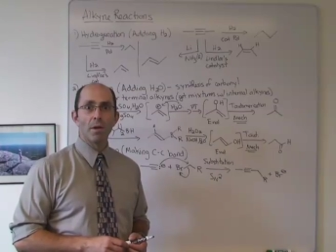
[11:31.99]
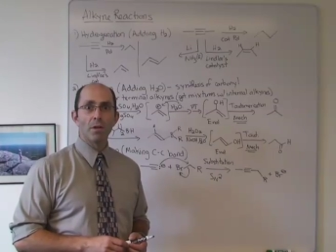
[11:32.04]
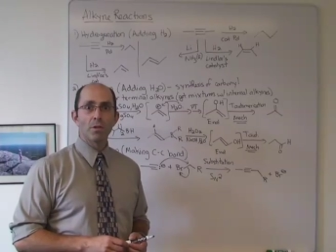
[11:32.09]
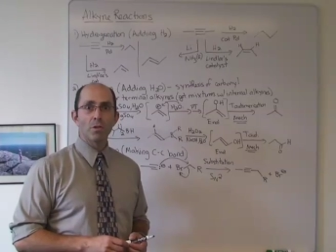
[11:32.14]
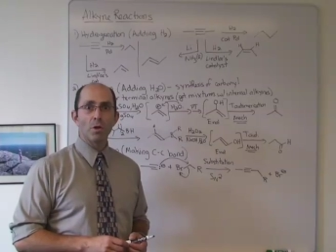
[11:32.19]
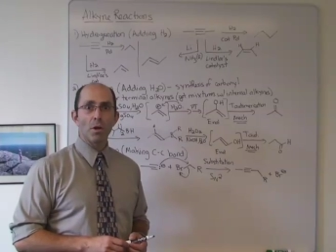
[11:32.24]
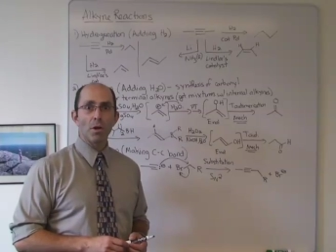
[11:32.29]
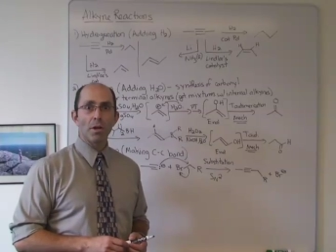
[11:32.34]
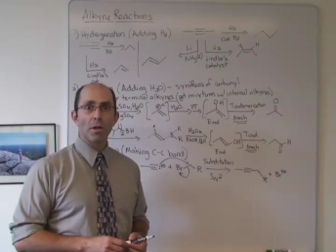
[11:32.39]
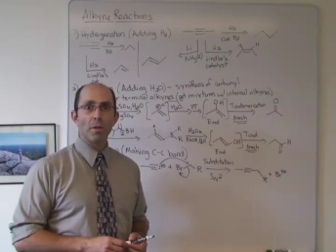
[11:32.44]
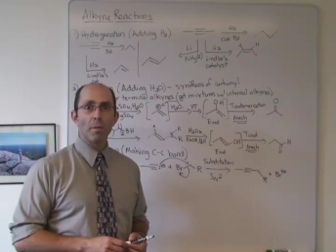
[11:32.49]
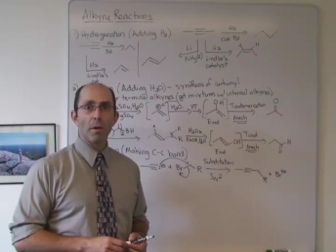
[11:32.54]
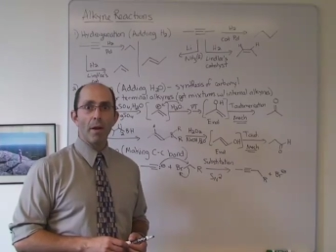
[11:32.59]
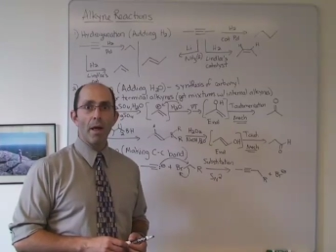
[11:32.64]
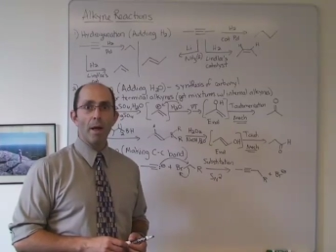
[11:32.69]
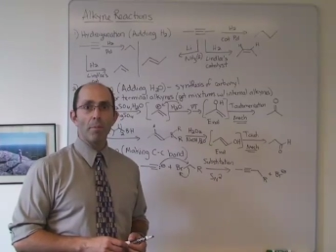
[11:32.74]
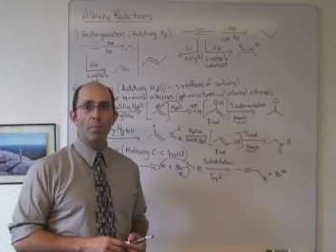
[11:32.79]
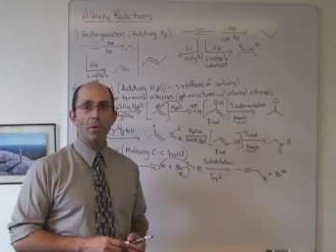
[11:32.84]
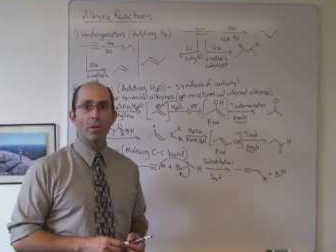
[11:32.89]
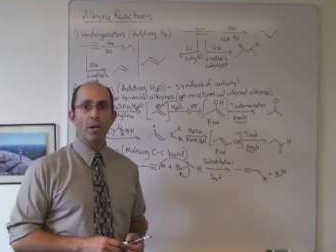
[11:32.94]
talking about
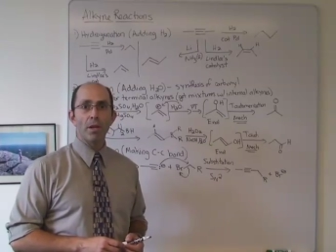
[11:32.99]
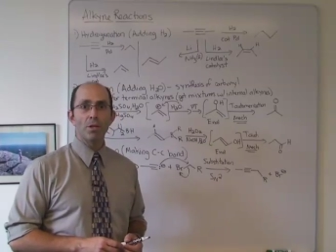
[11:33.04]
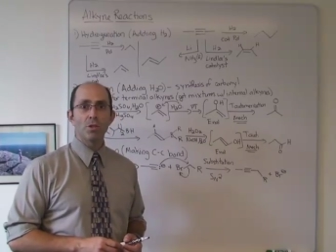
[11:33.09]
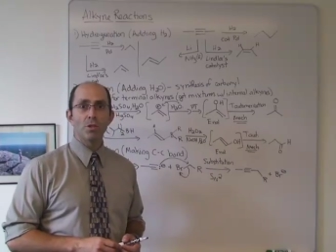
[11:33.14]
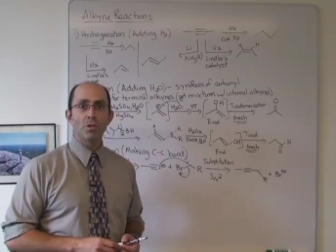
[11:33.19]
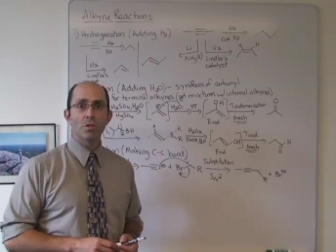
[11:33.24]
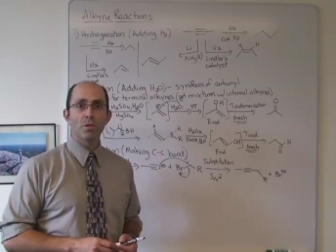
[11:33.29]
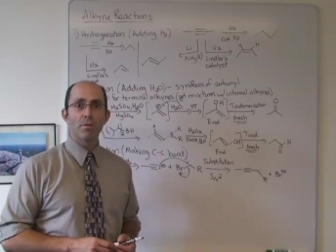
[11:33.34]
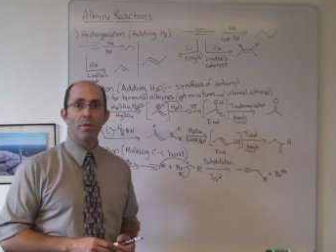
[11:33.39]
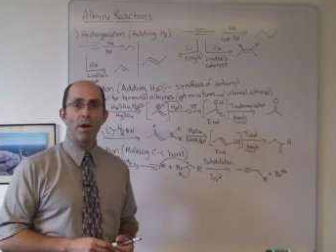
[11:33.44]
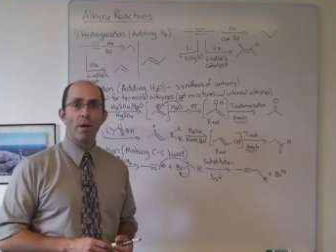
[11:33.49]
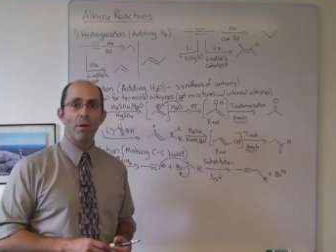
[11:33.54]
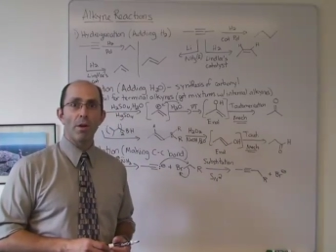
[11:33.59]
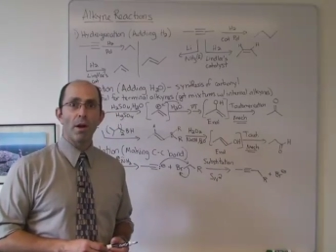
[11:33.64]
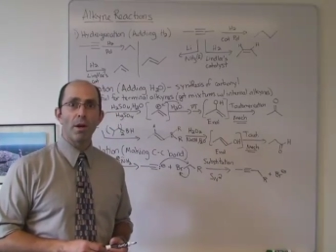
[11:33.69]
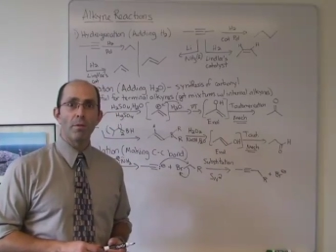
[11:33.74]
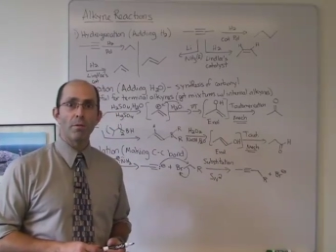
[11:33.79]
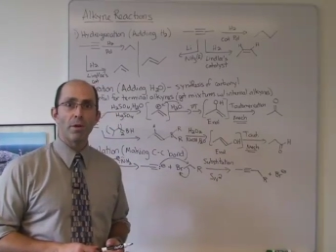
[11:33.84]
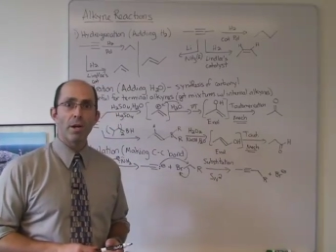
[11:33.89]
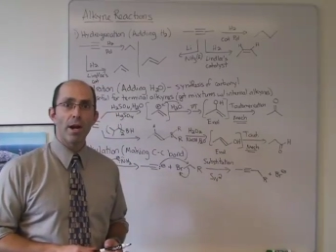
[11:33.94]
applications of
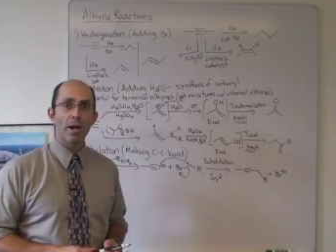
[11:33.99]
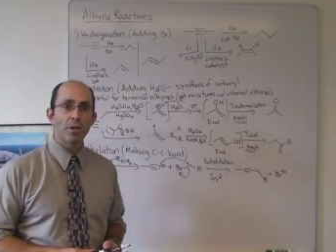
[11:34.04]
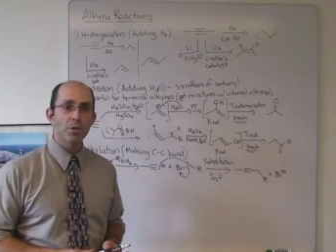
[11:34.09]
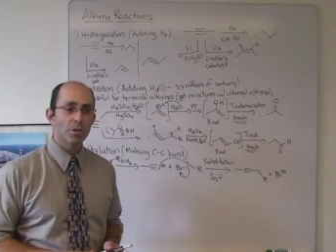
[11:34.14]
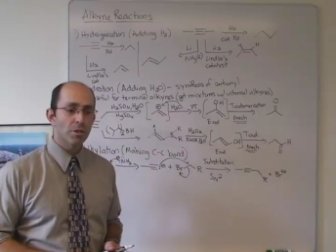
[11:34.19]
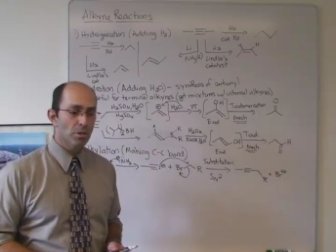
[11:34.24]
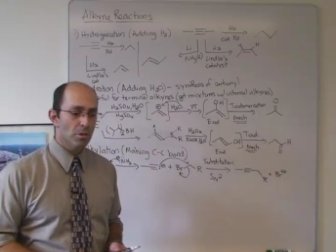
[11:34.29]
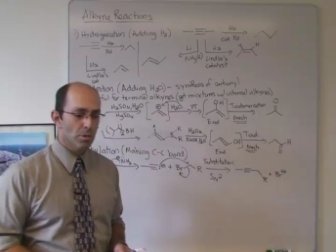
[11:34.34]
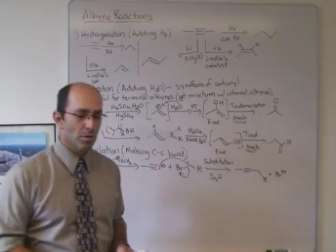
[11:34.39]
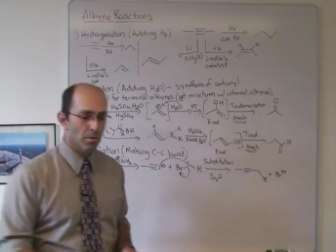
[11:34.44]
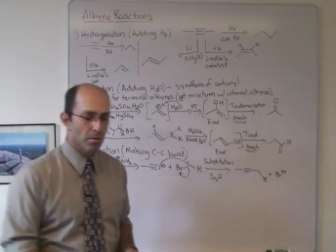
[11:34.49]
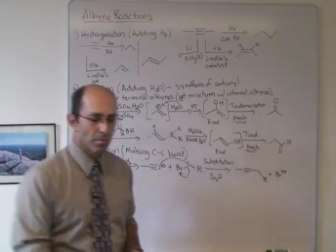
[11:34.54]
alkyne reactions.